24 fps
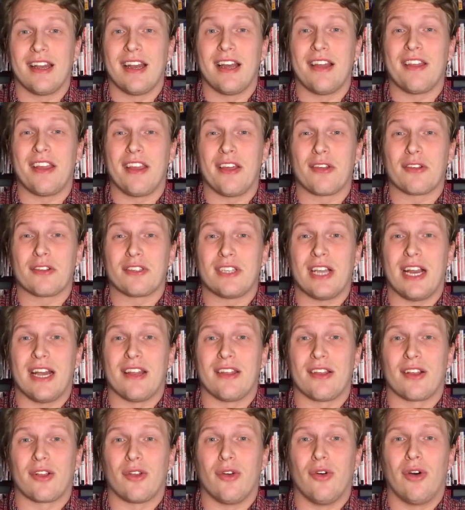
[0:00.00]
And on the other side
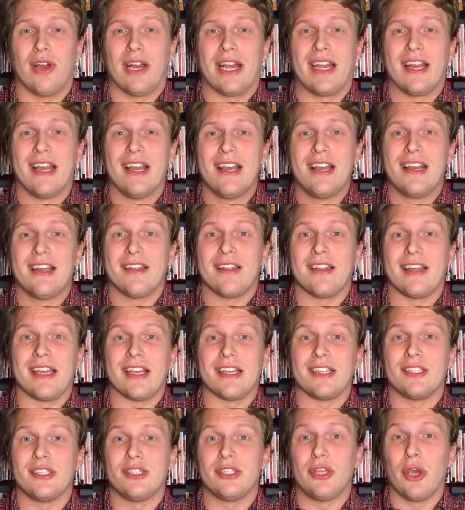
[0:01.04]
of the coin,
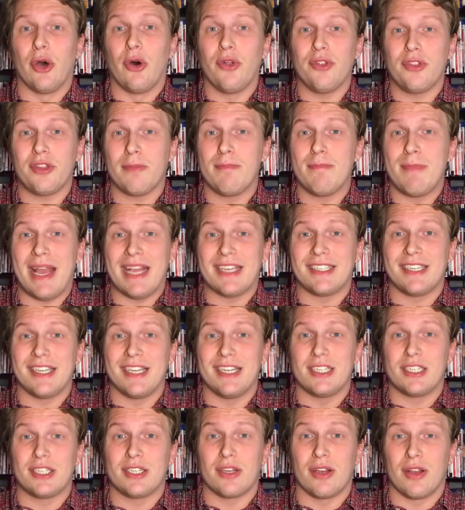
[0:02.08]
the adult
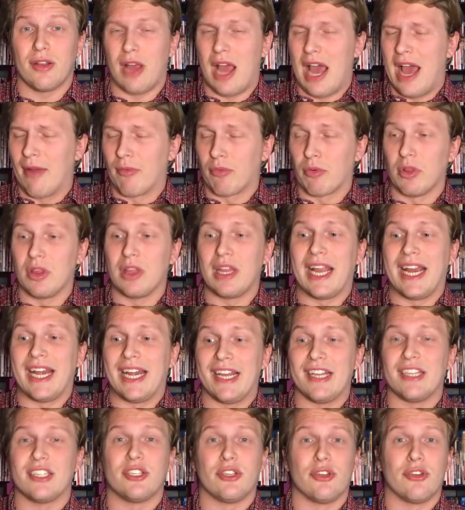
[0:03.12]
message
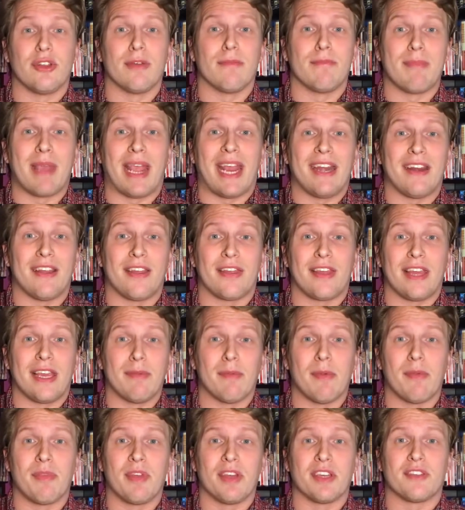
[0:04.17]
relating to the main
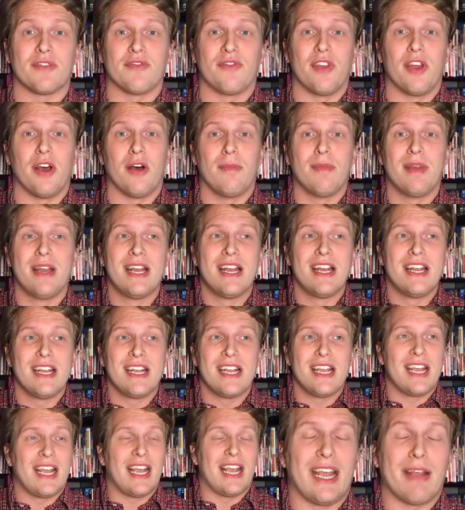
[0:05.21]
theme of this film,
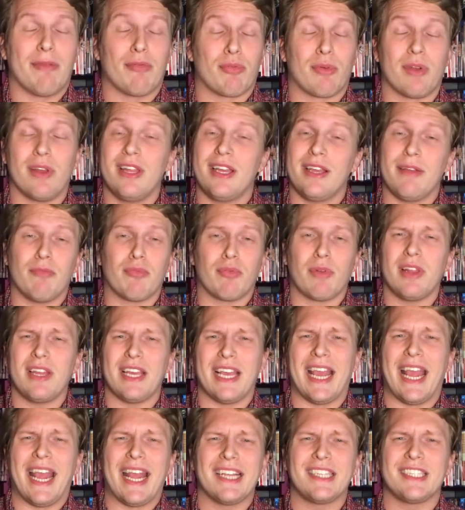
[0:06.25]
it really,
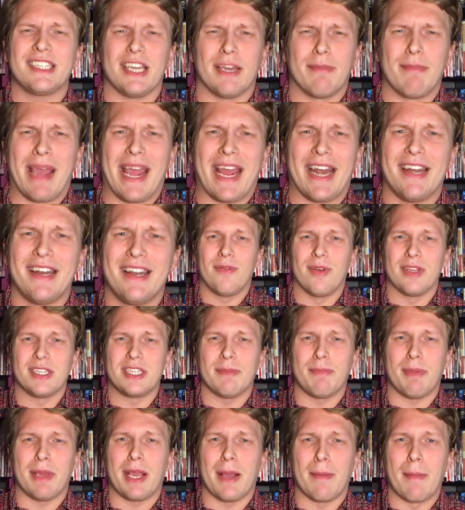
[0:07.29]
really hits you, man.
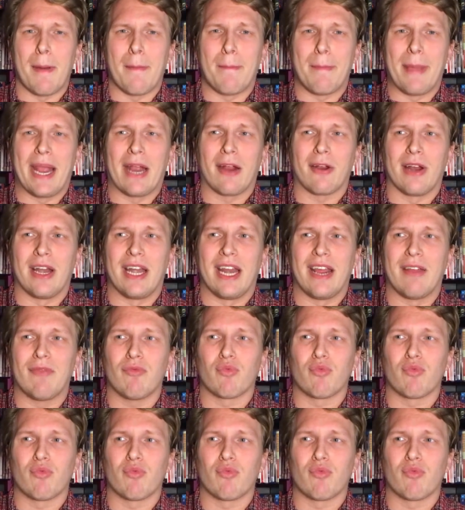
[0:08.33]
Once you become a parent,